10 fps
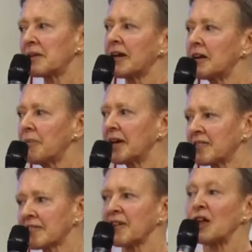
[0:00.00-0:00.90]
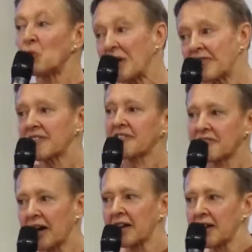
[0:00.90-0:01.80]
databases with the
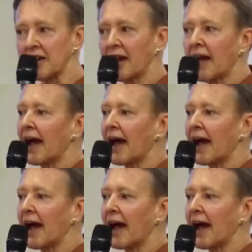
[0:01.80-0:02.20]
study